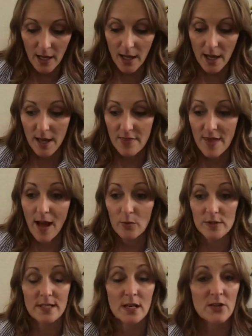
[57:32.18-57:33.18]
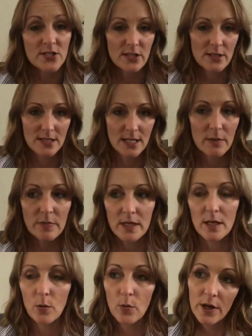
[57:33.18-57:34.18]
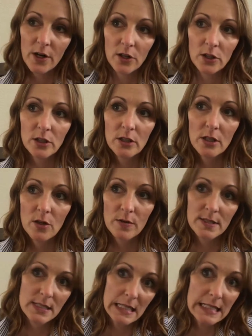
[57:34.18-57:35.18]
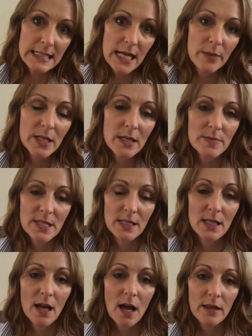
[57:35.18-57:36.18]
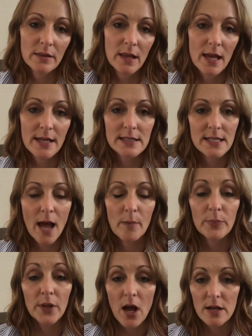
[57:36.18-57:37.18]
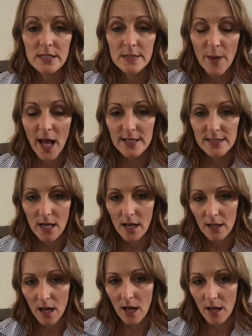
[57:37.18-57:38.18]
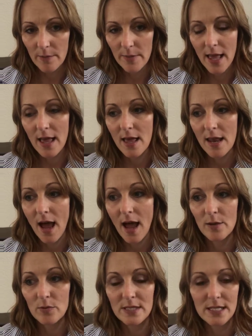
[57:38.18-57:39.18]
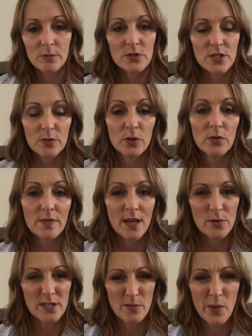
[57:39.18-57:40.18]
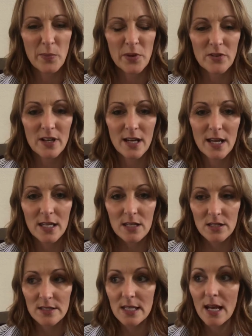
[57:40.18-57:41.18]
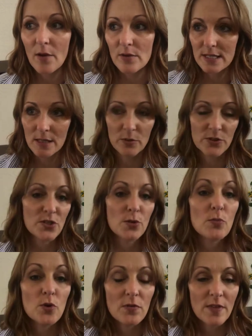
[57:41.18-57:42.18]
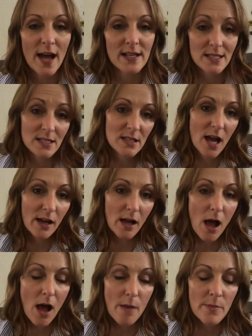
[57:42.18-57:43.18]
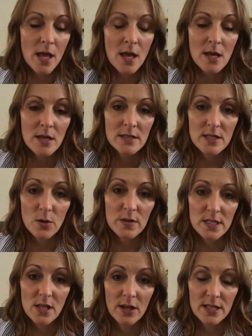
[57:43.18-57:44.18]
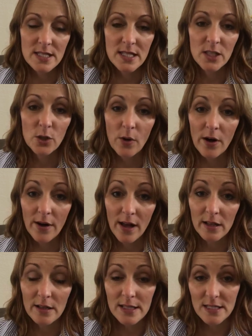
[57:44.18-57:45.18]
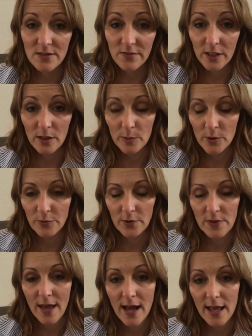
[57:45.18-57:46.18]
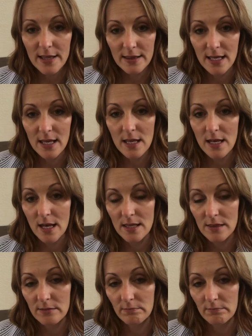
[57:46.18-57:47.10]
and that was also the same thing where, it's like tammygibsononline.blogspot.com, and I was able to move, that was a mom in red high heels, and I was able to move that to .com. So as long as the URL is available for that, then I